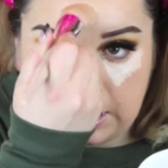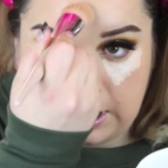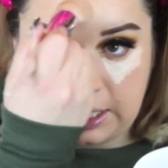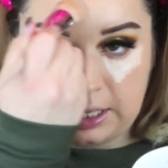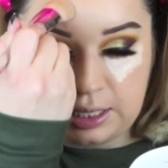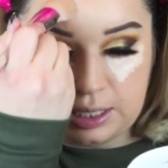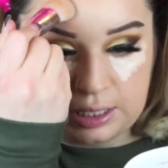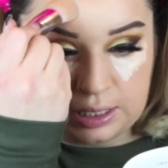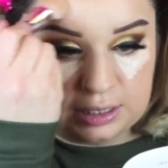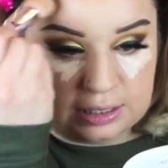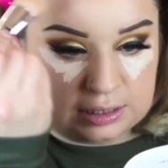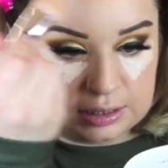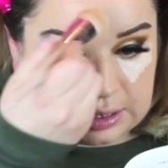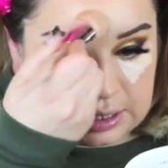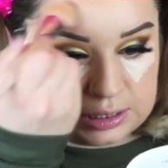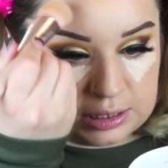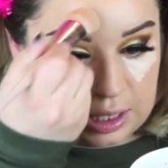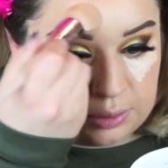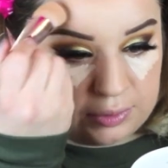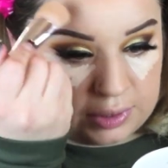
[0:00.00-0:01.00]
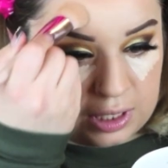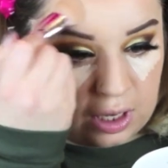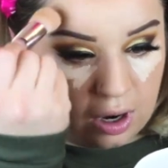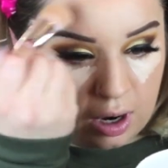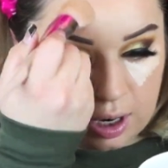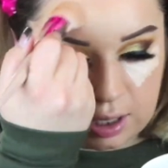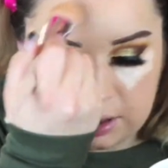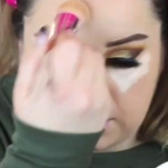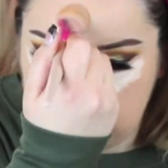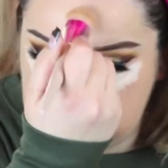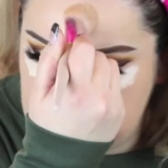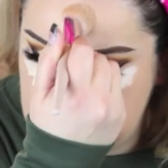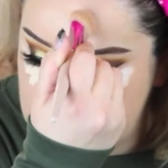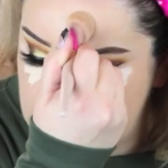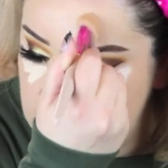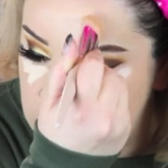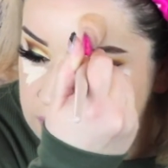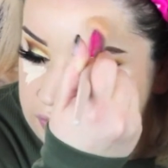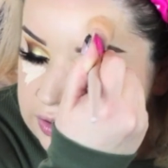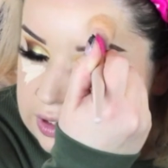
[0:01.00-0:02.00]
it's not really harder, and I
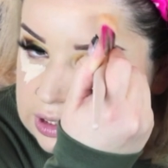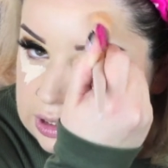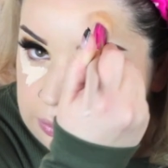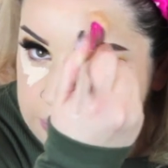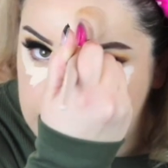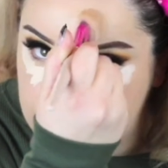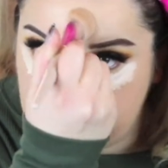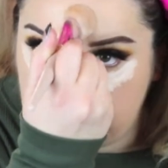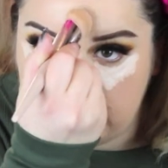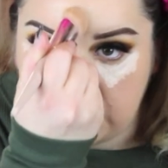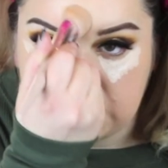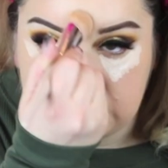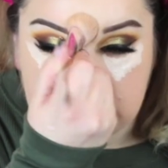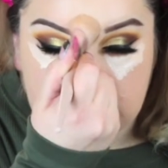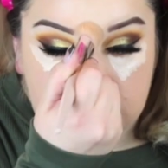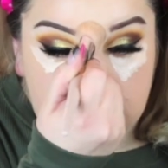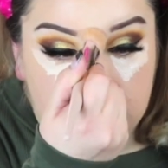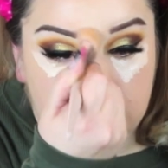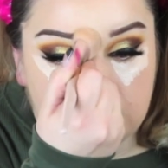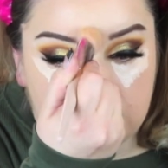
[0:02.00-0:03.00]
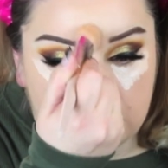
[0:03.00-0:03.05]
don't know if it's the brush.